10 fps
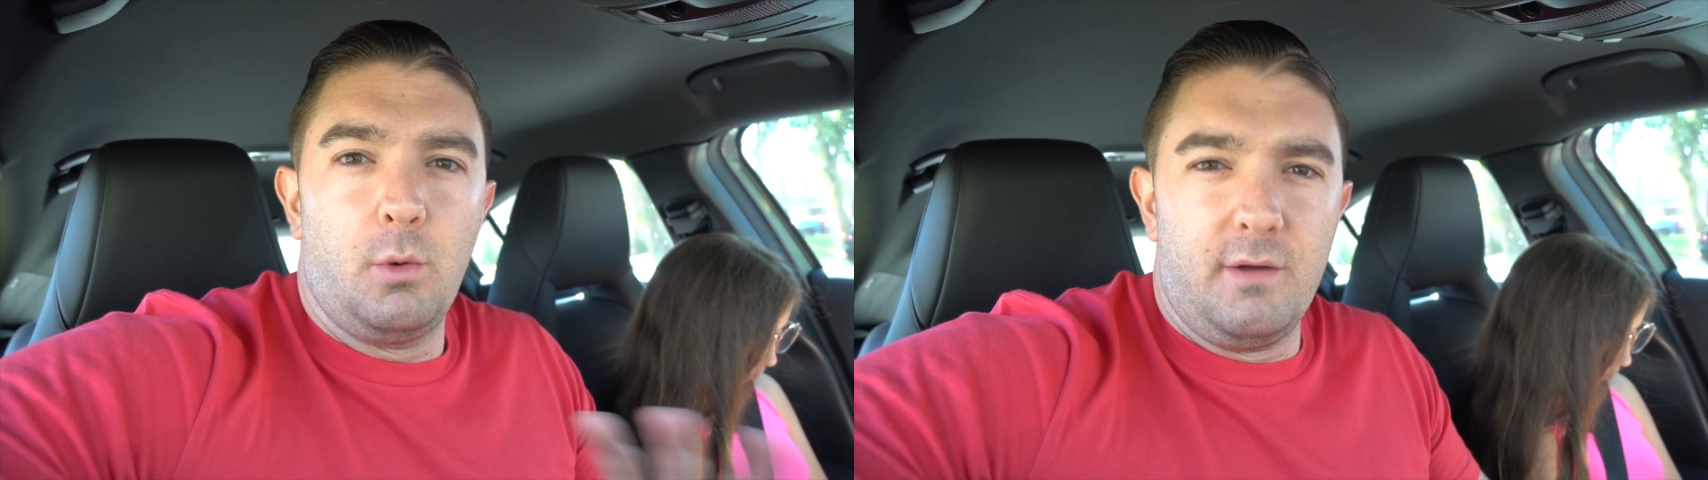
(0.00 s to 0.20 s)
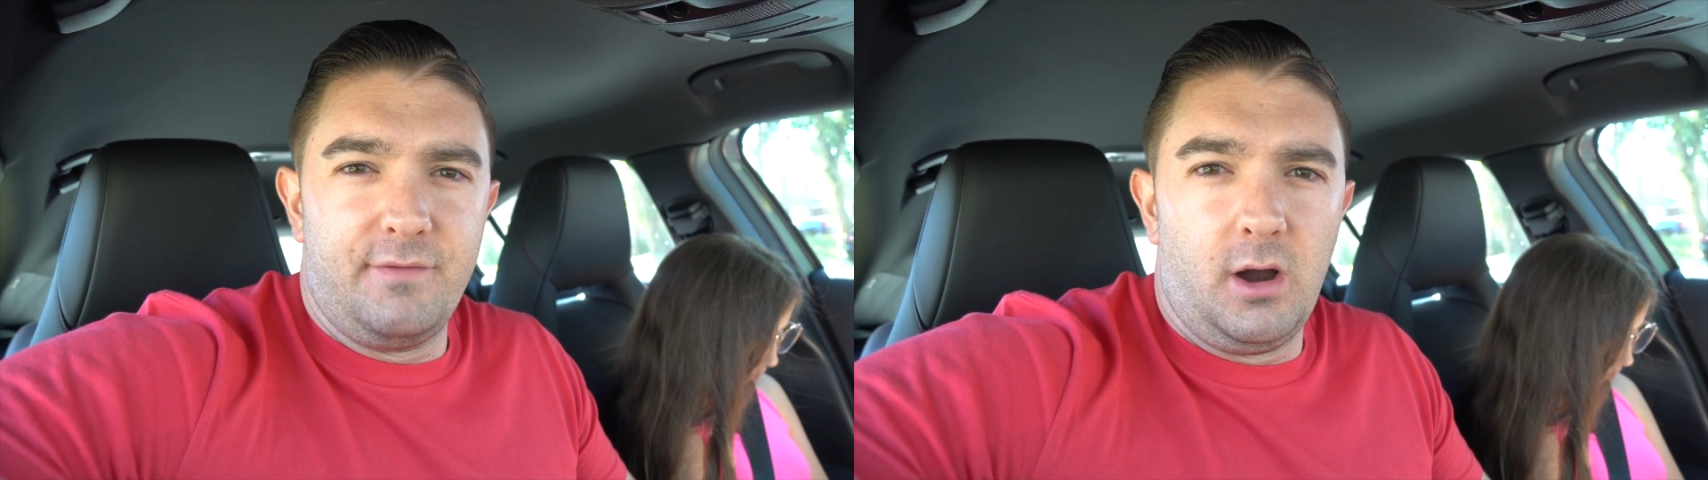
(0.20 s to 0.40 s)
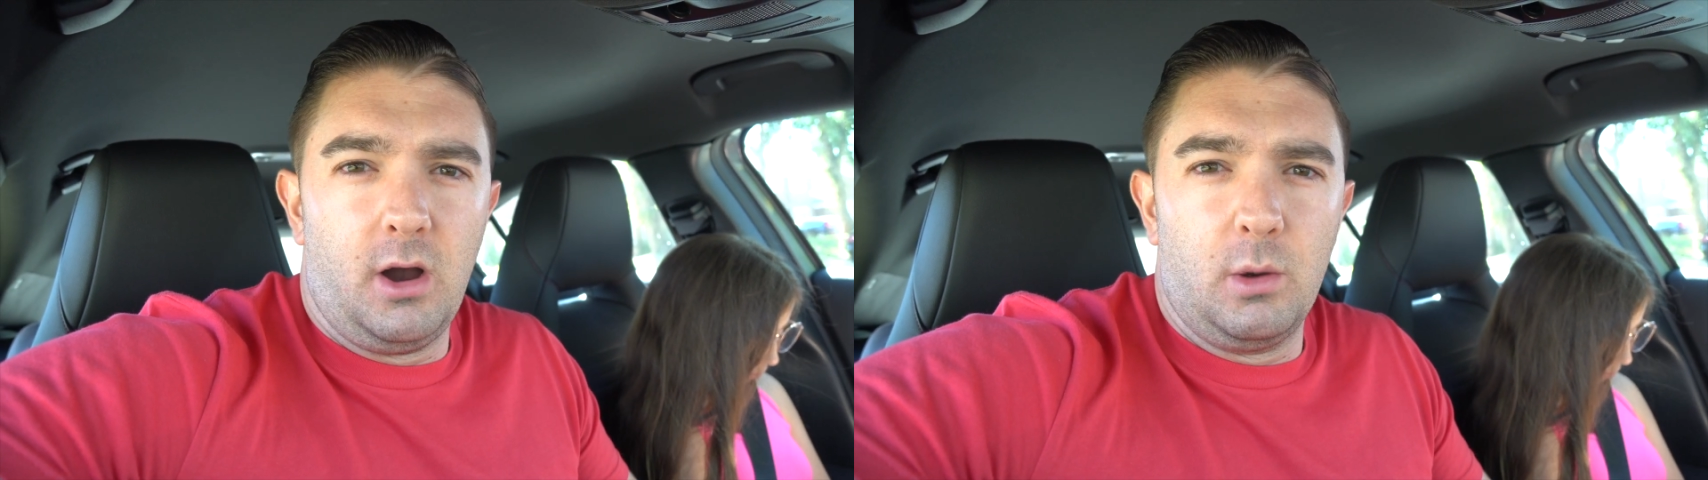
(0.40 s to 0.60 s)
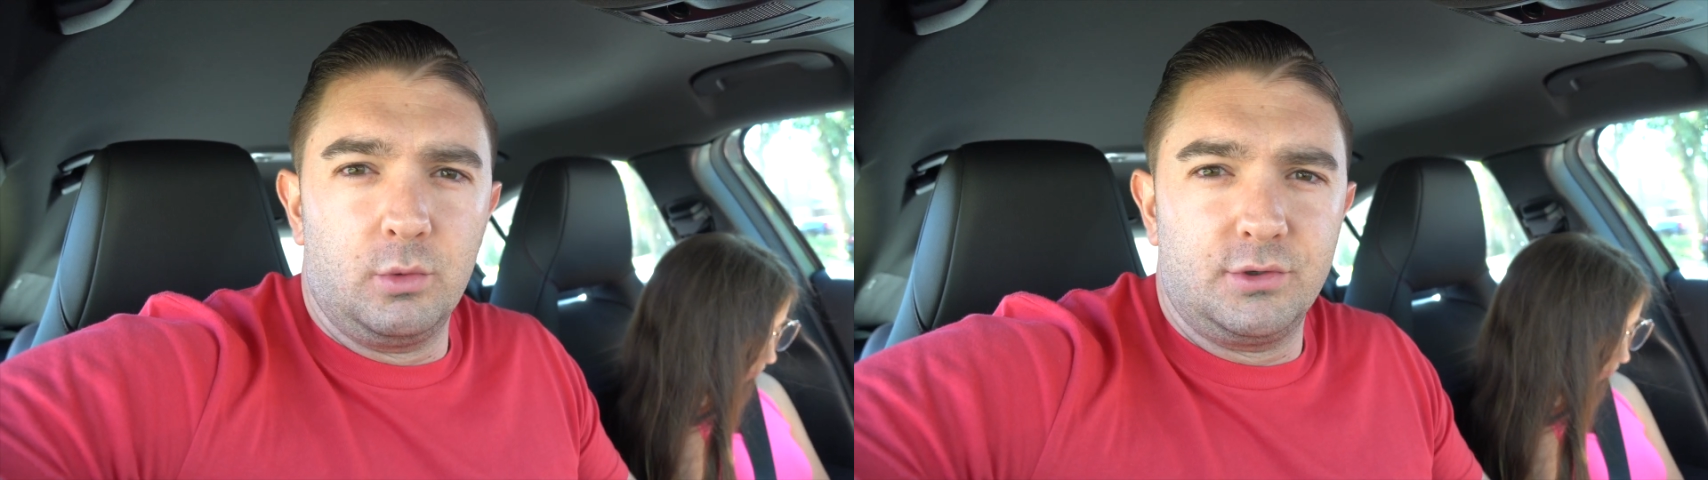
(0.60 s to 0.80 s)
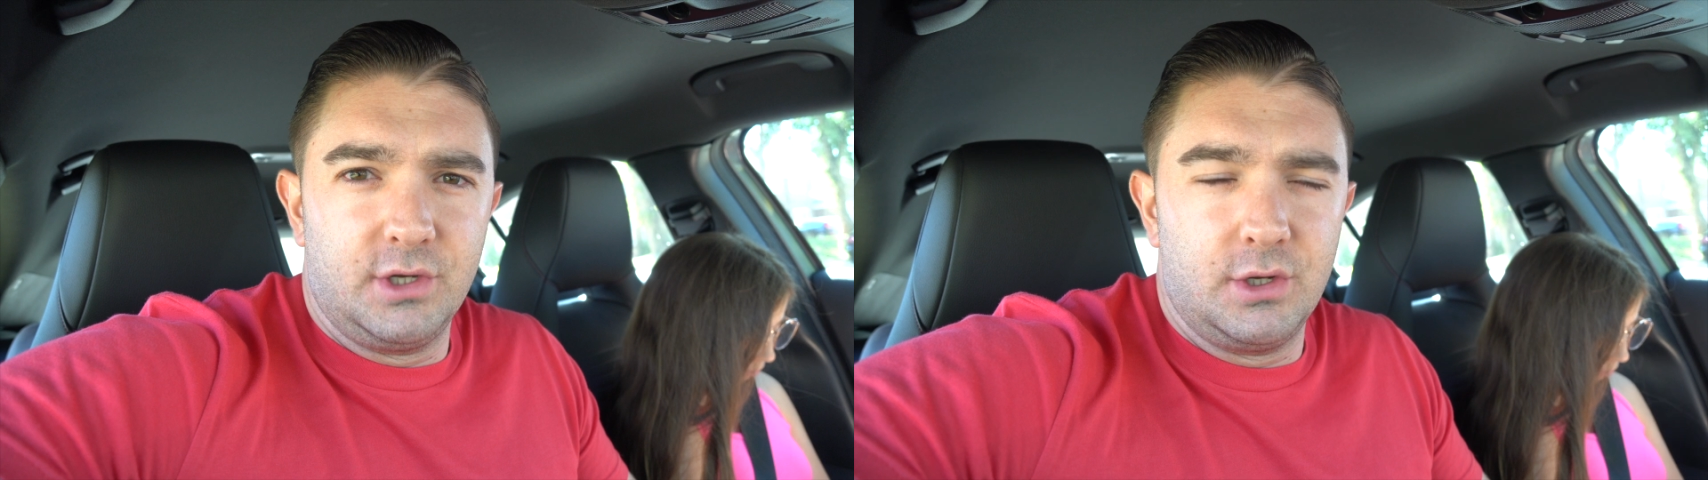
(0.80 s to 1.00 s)
whether I
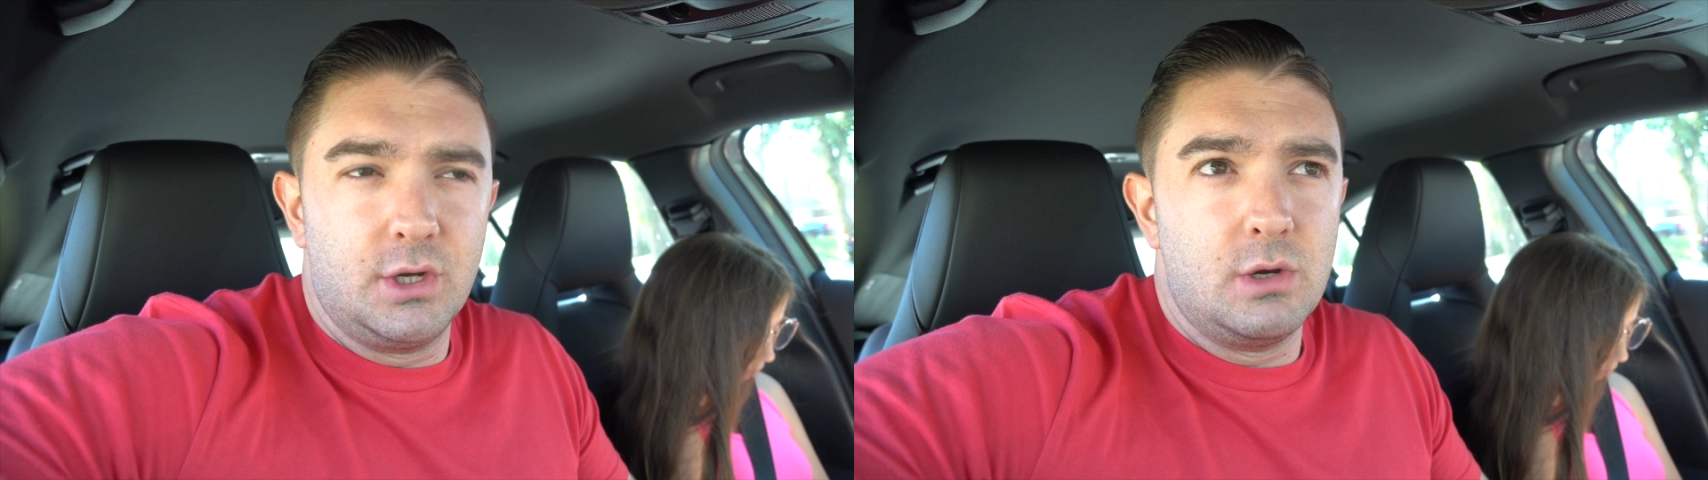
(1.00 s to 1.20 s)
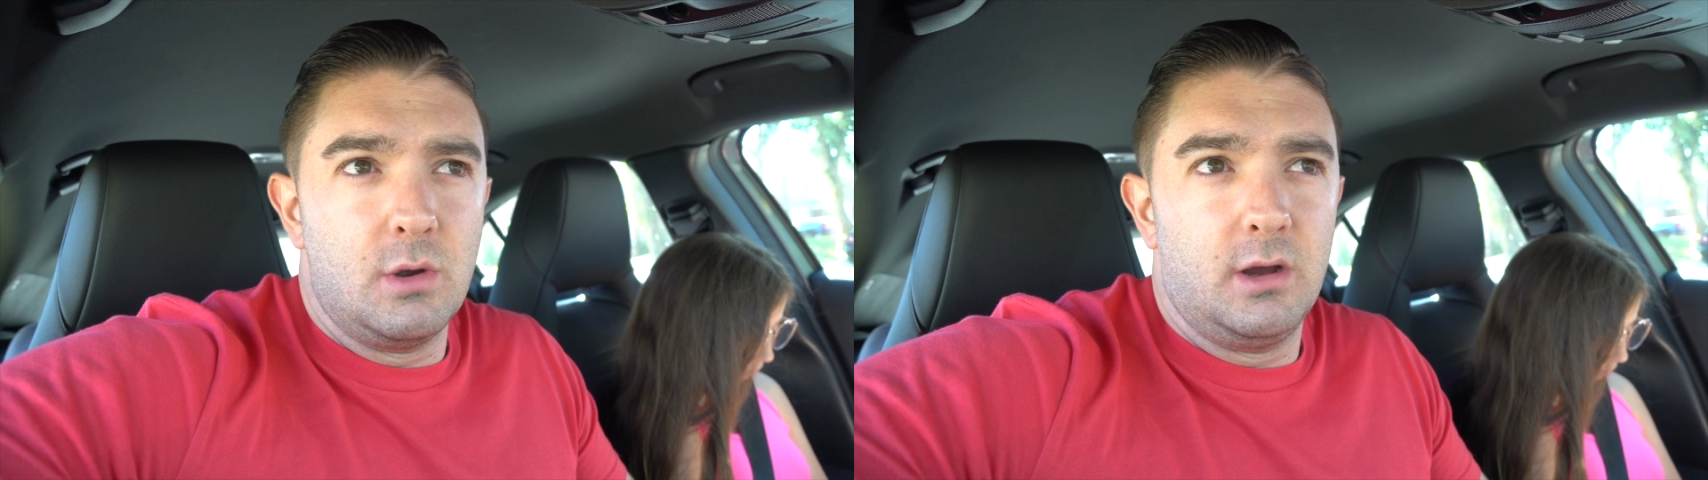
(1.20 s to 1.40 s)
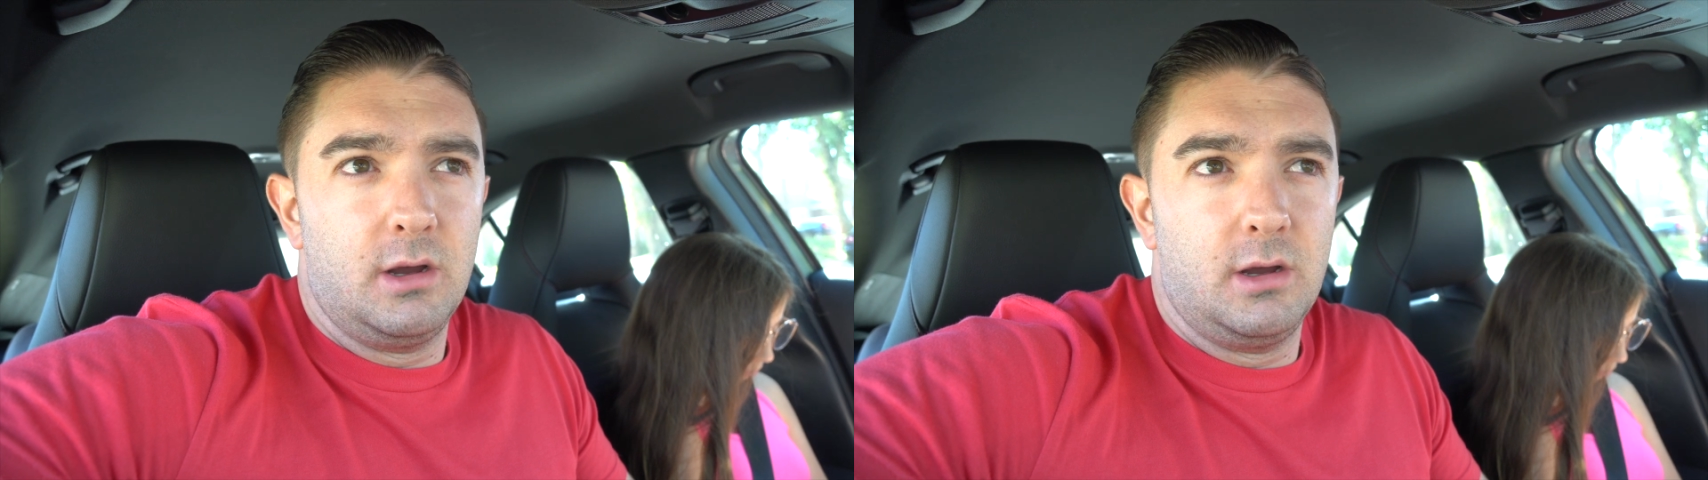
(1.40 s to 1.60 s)
will do...